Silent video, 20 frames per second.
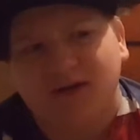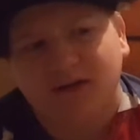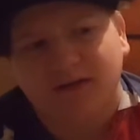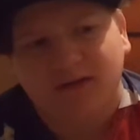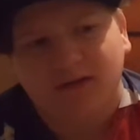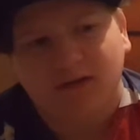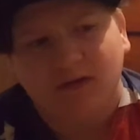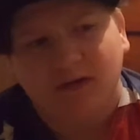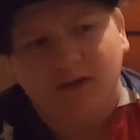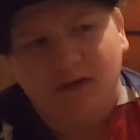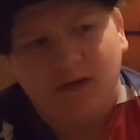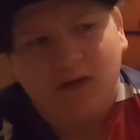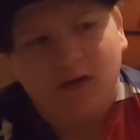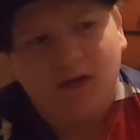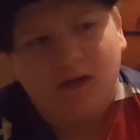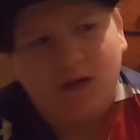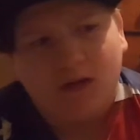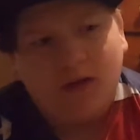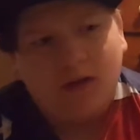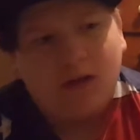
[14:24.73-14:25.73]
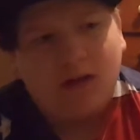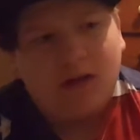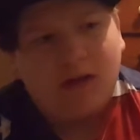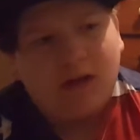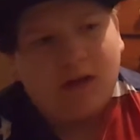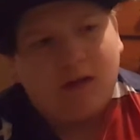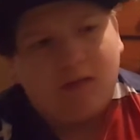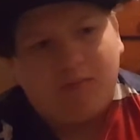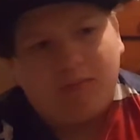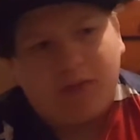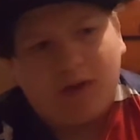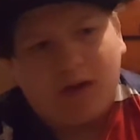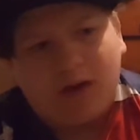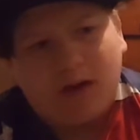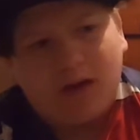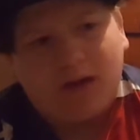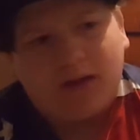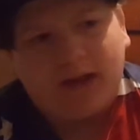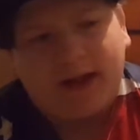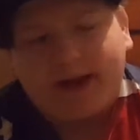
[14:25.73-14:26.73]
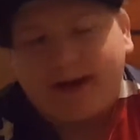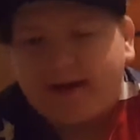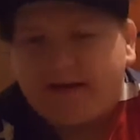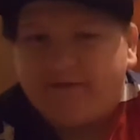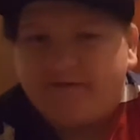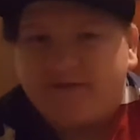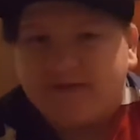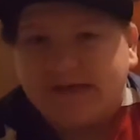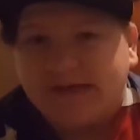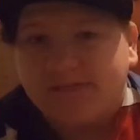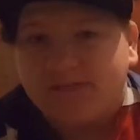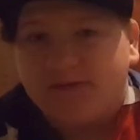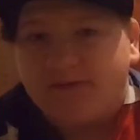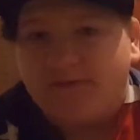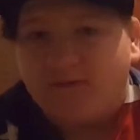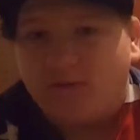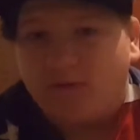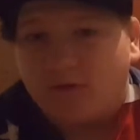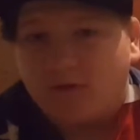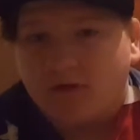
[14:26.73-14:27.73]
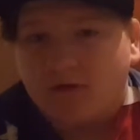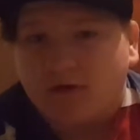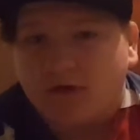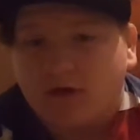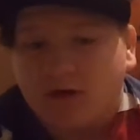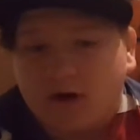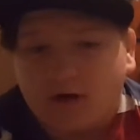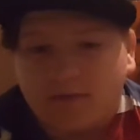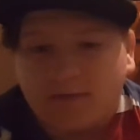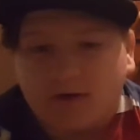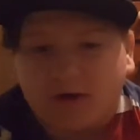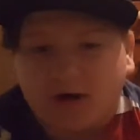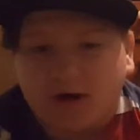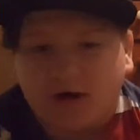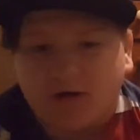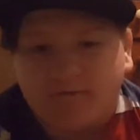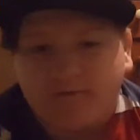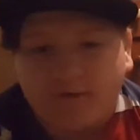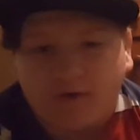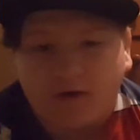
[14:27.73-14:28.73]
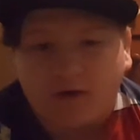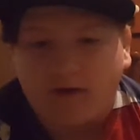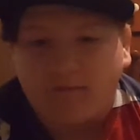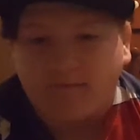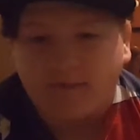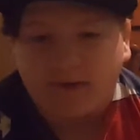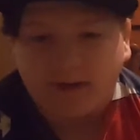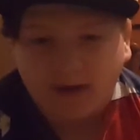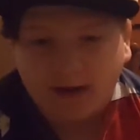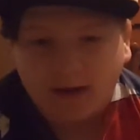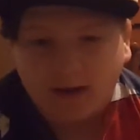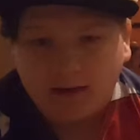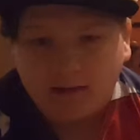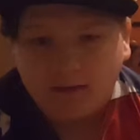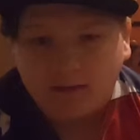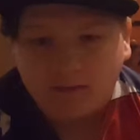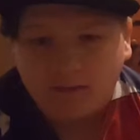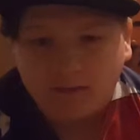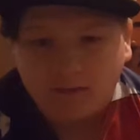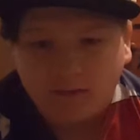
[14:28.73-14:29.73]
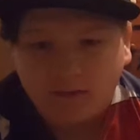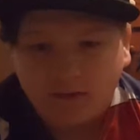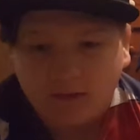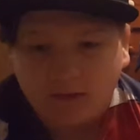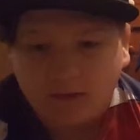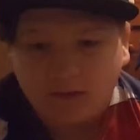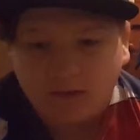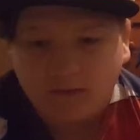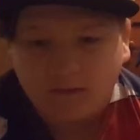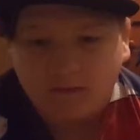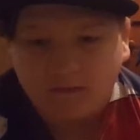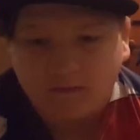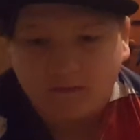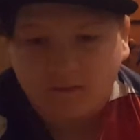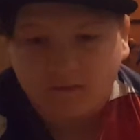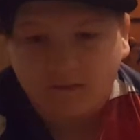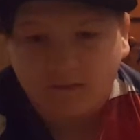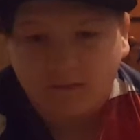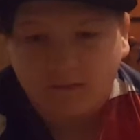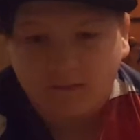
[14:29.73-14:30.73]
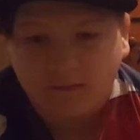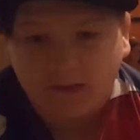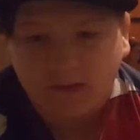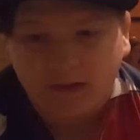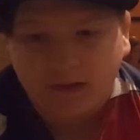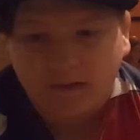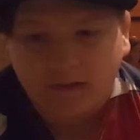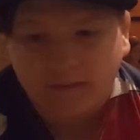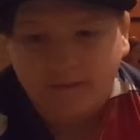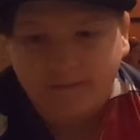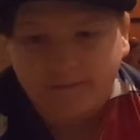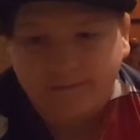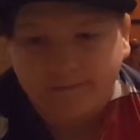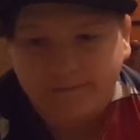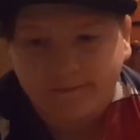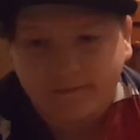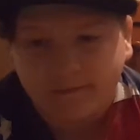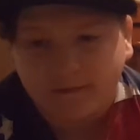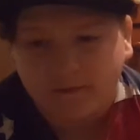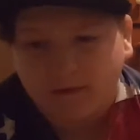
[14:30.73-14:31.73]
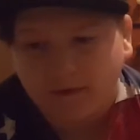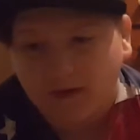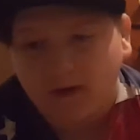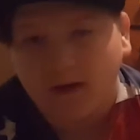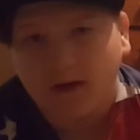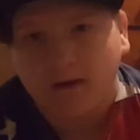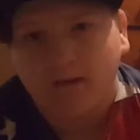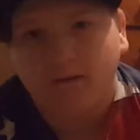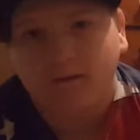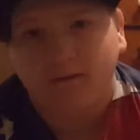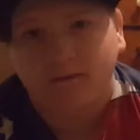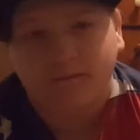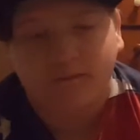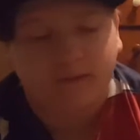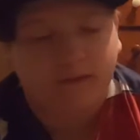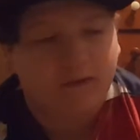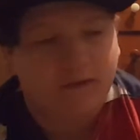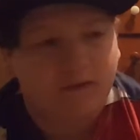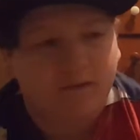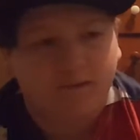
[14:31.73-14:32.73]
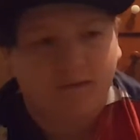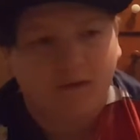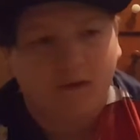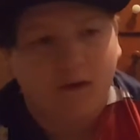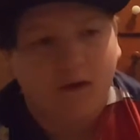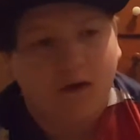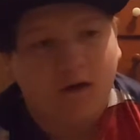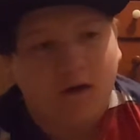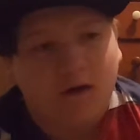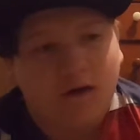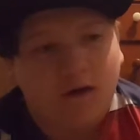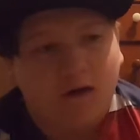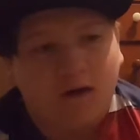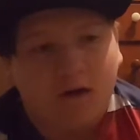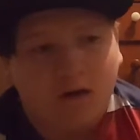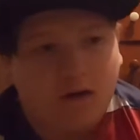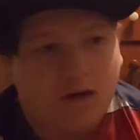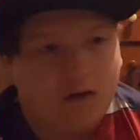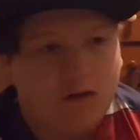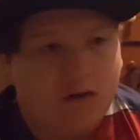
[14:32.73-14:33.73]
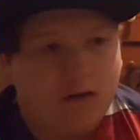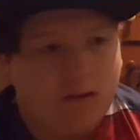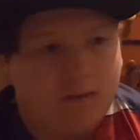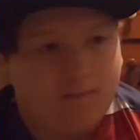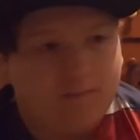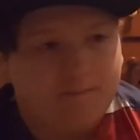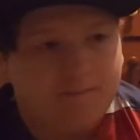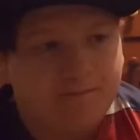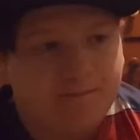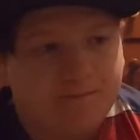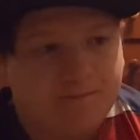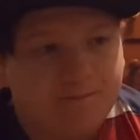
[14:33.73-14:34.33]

it. But like I've said before, I'm not gonna vlog every day, dude. Because, guys, because, um,